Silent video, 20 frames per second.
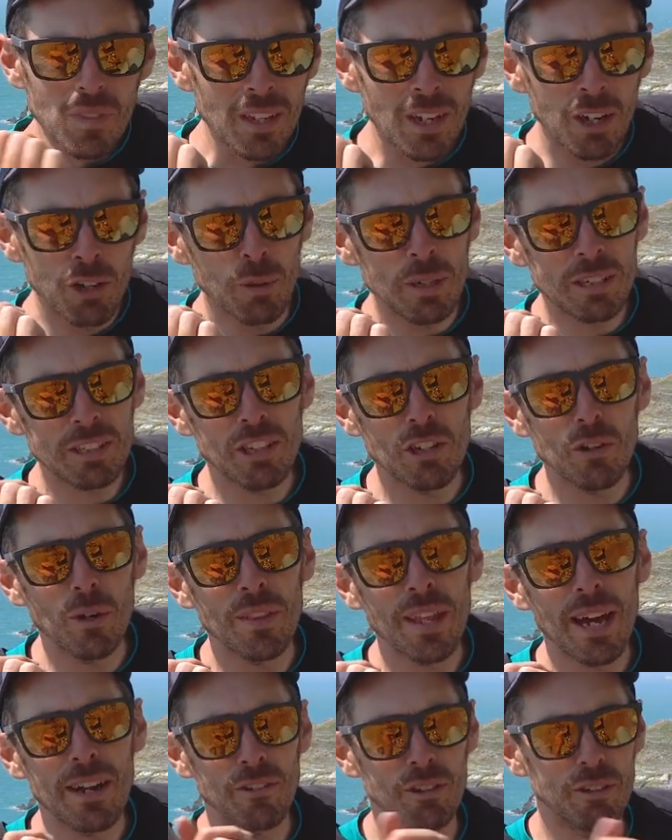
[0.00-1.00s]
I always do
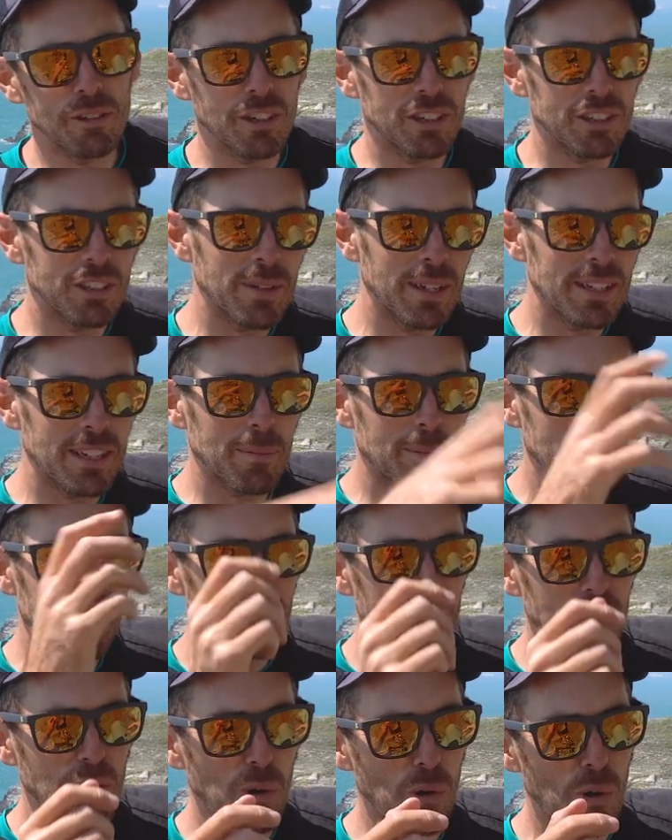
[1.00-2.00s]
on that route, because you end up in
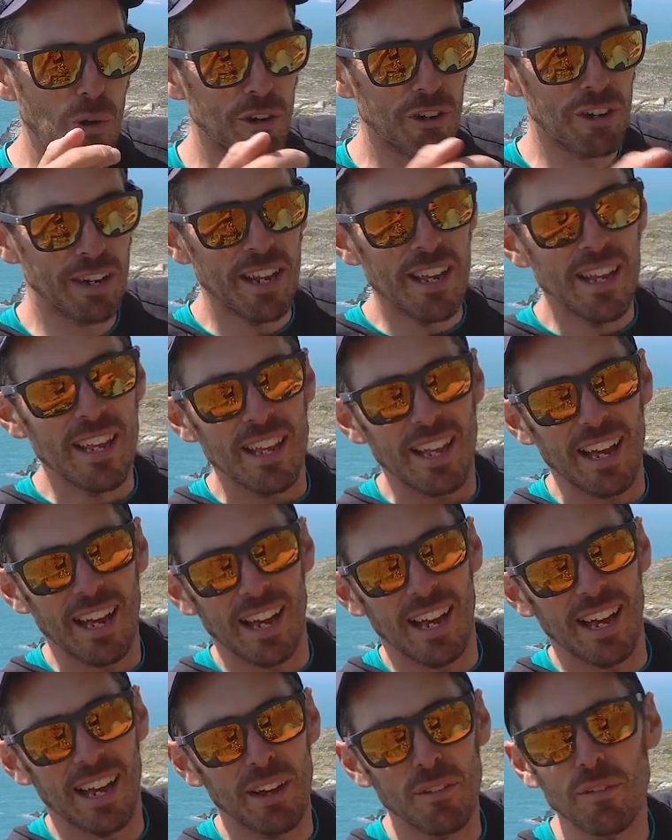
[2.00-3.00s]
the corner, and
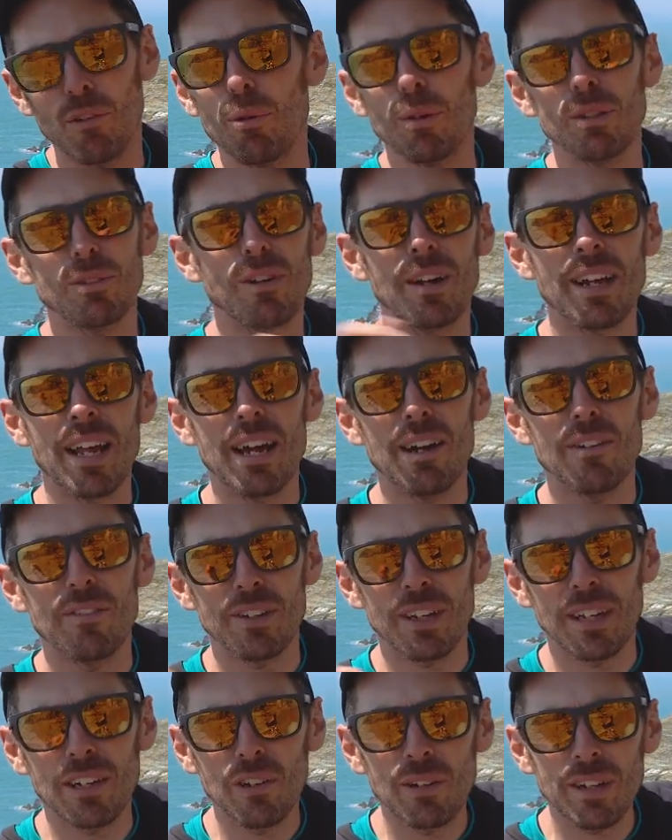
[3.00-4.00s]
I've always run out of
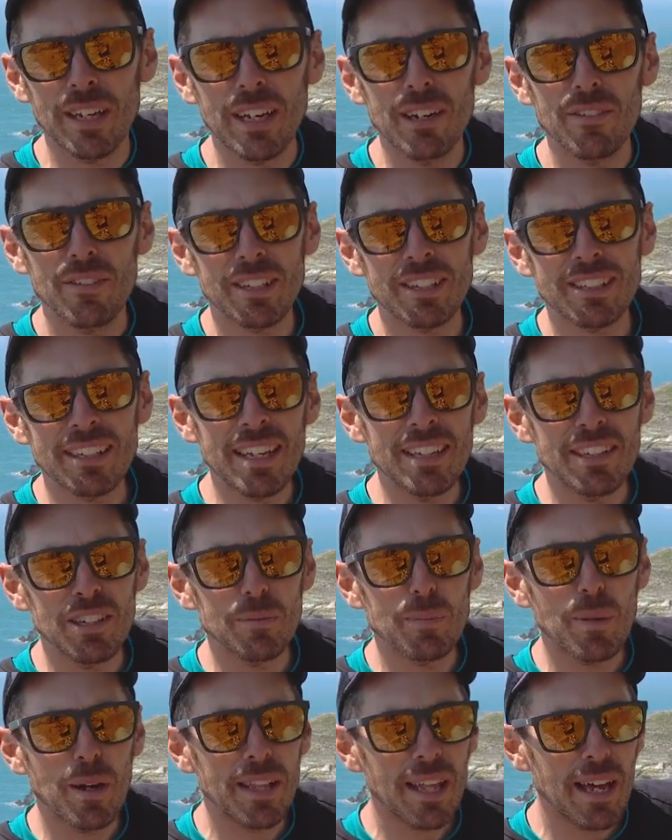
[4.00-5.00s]
it long enough
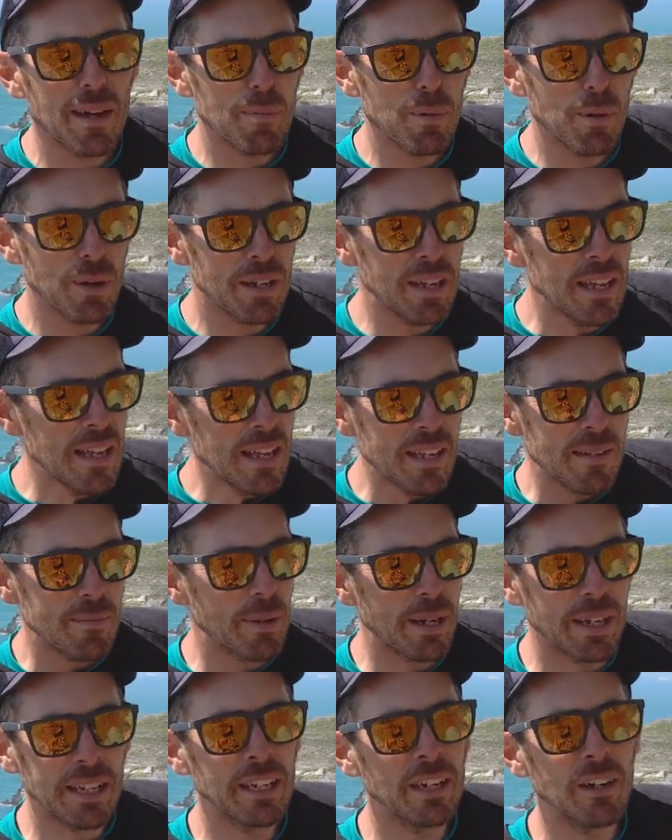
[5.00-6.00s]
extenders by that point.
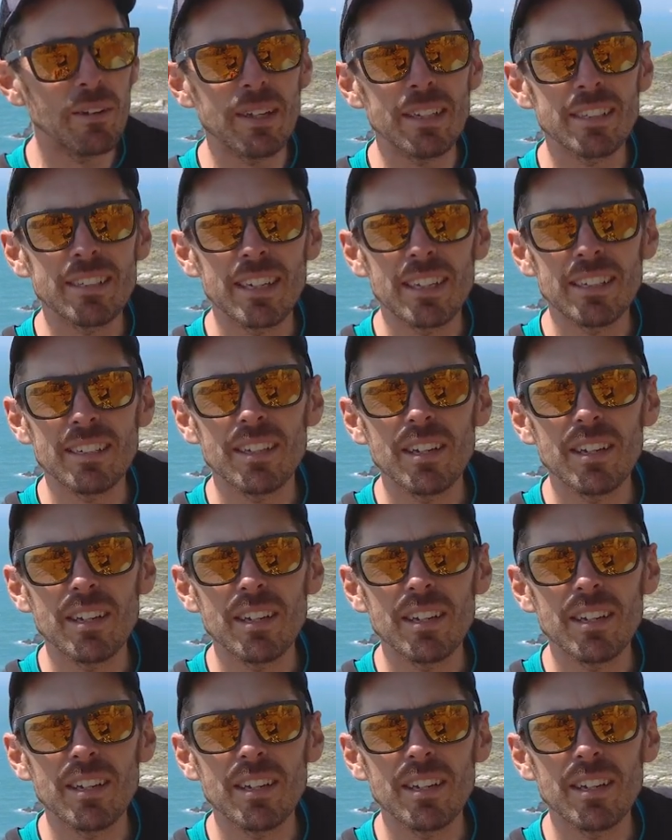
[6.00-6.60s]
But you know, it's